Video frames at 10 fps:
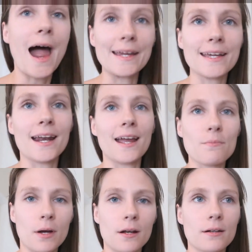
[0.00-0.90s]
I get
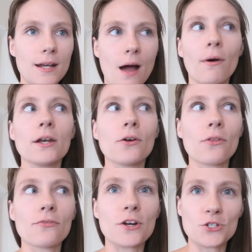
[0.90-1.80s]
it, but now I know
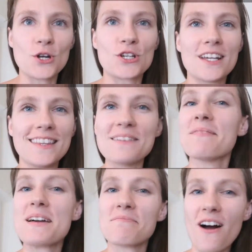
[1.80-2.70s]
the frustration that
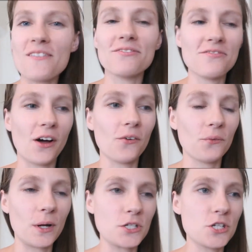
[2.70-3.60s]
my mom felt
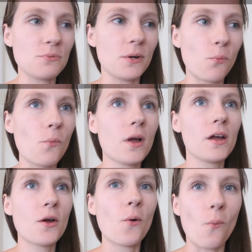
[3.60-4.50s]
when she would
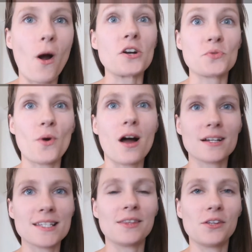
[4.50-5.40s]
wash
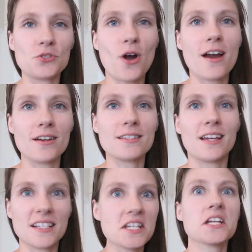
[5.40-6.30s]
rocks in the dryer. It's
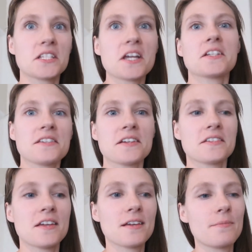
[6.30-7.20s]
like, ding, ding, ding,
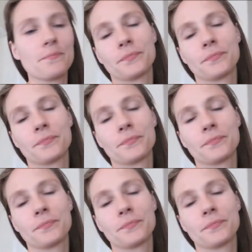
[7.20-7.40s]
ding.